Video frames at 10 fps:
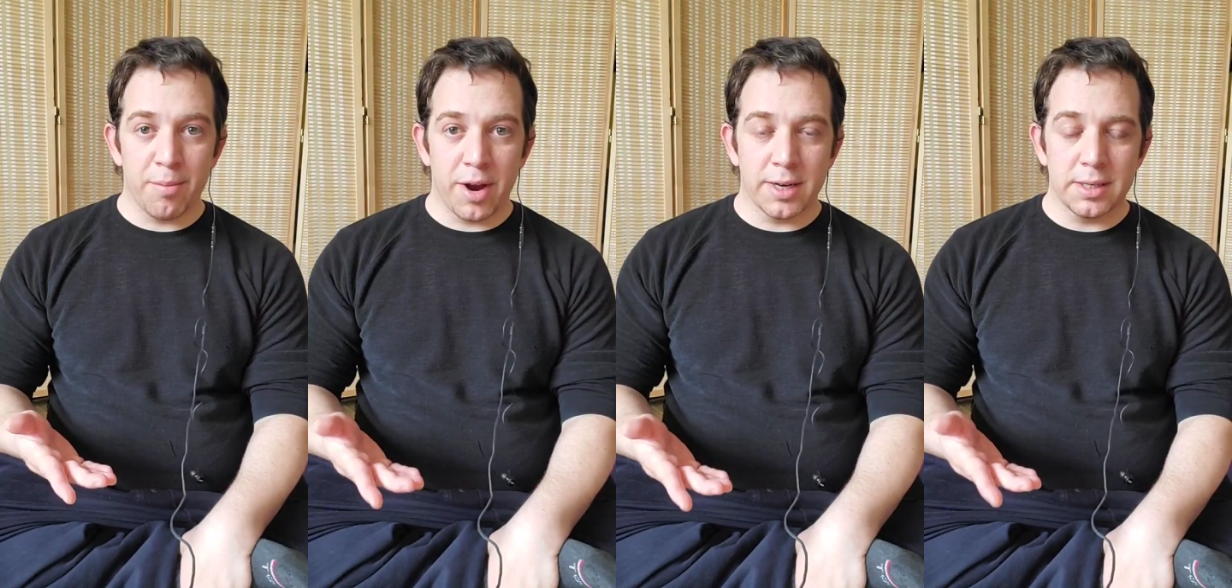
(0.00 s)

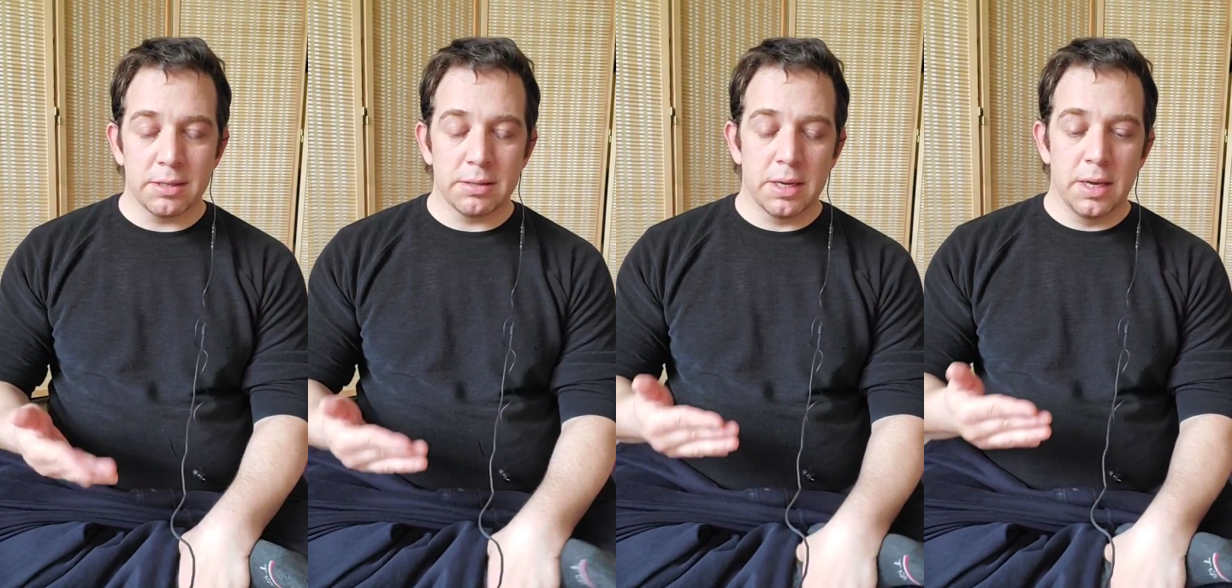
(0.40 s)

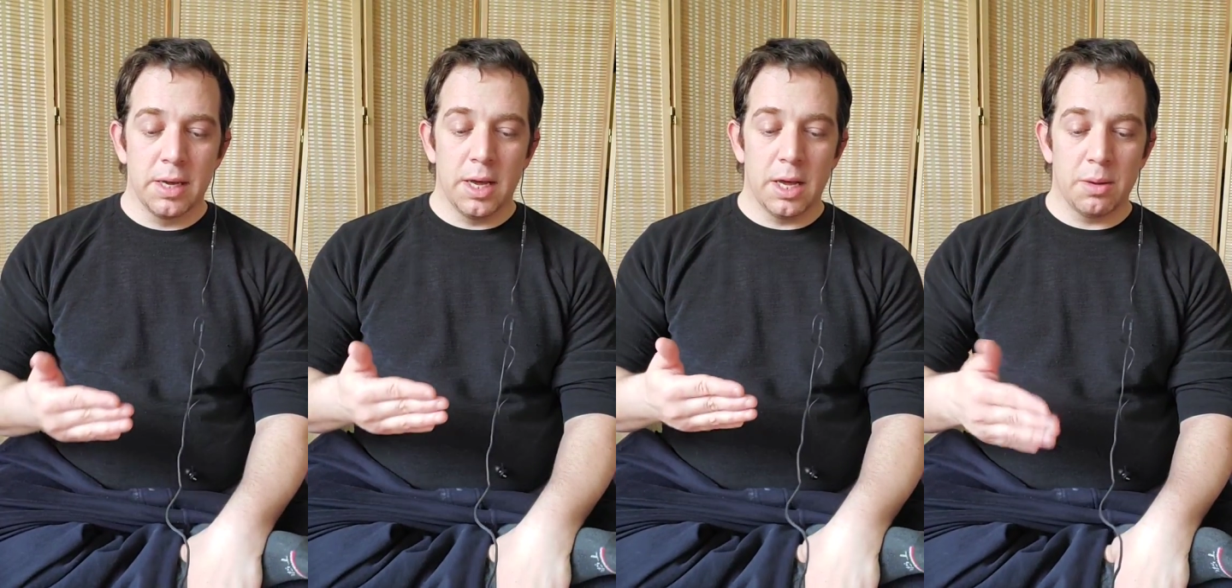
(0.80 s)
practices
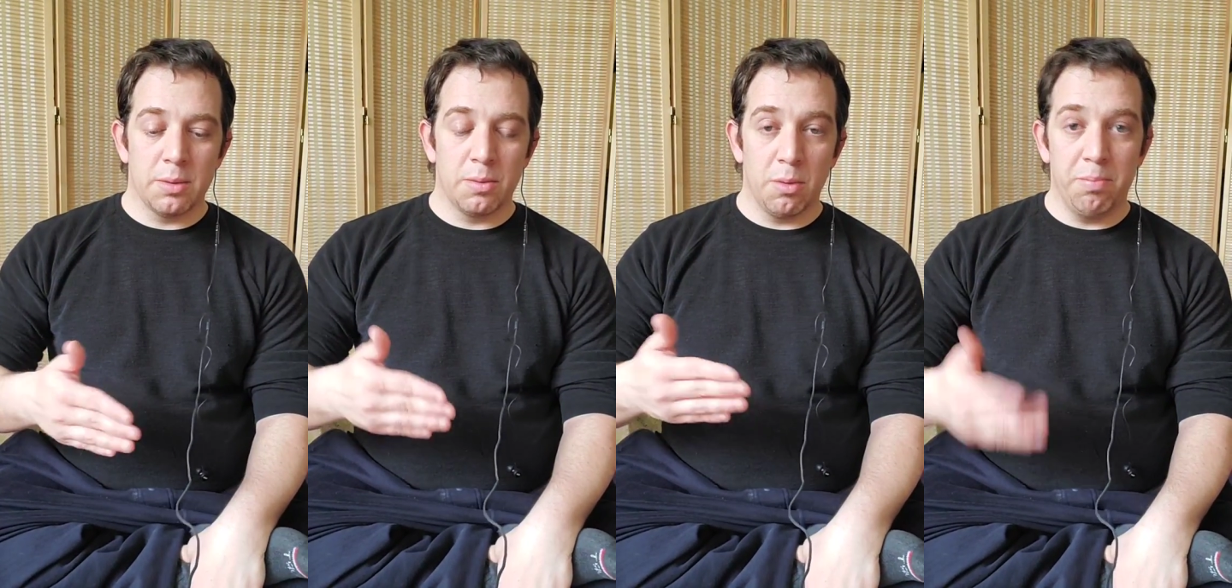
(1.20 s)

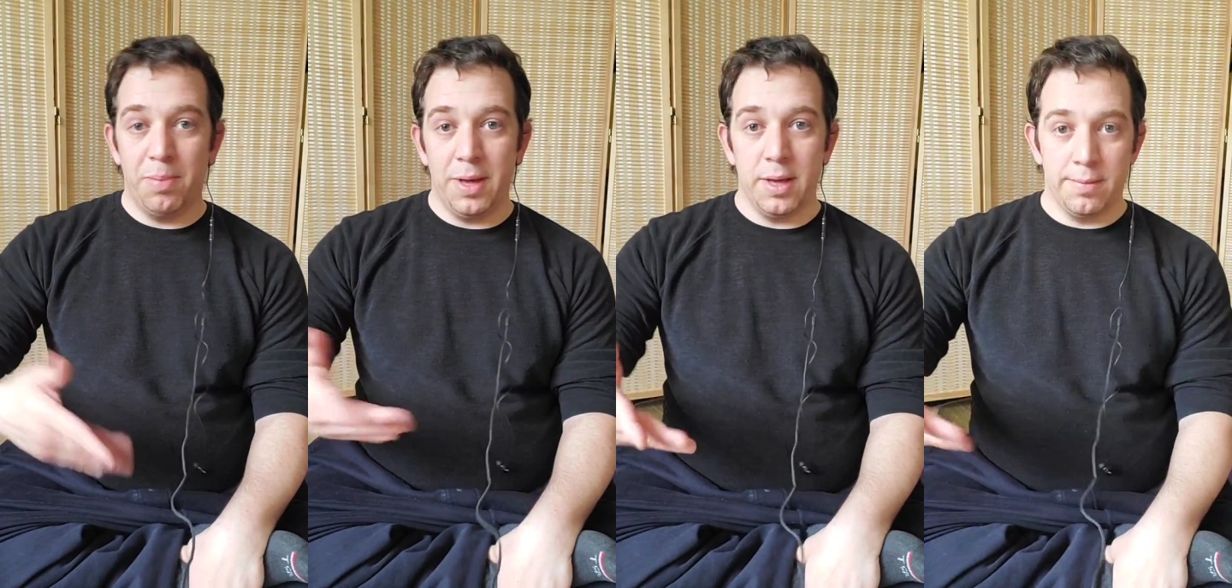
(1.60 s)
will
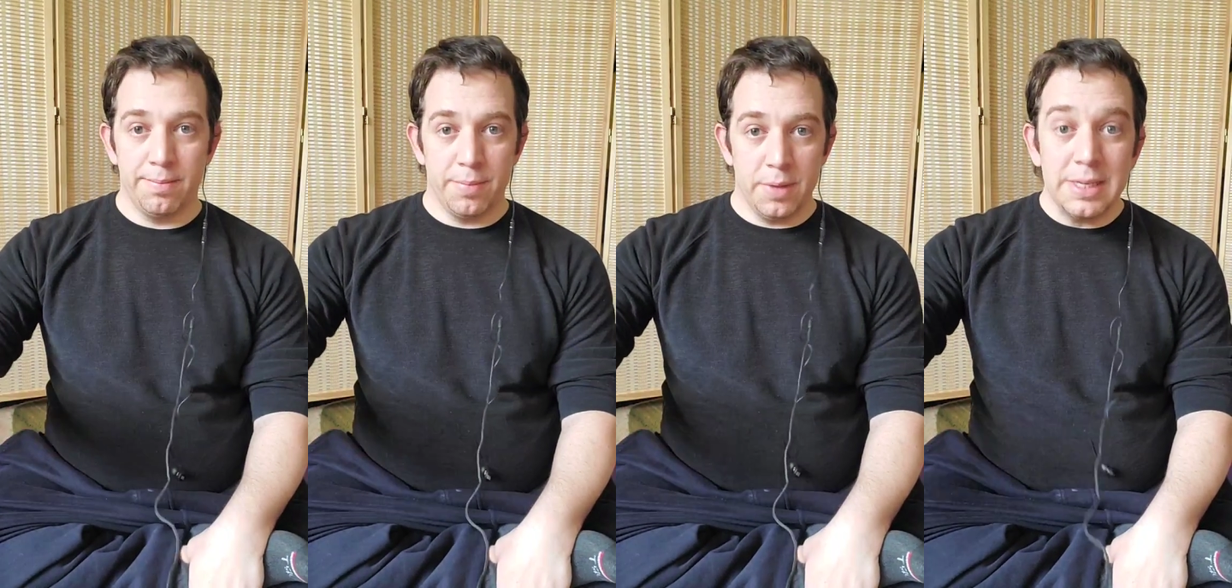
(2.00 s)
be
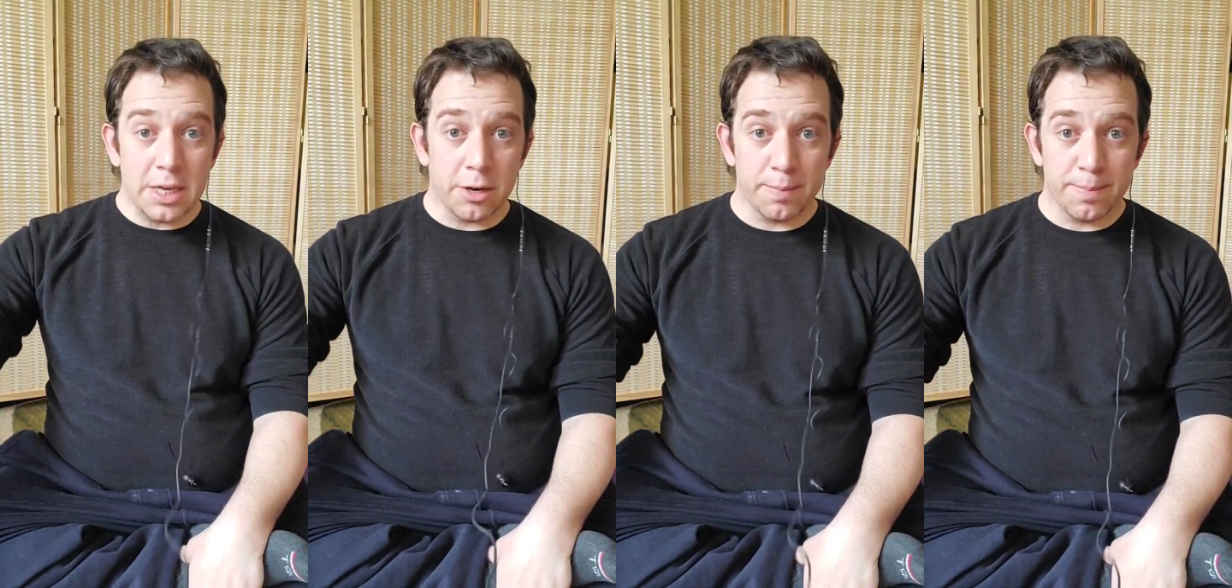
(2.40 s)

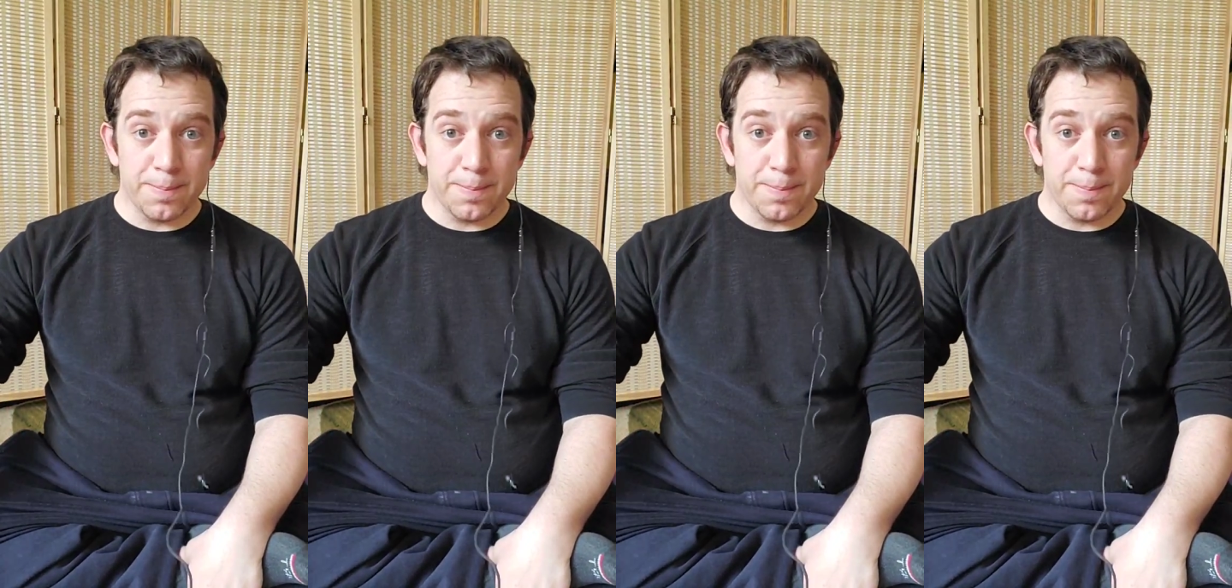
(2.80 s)
easier.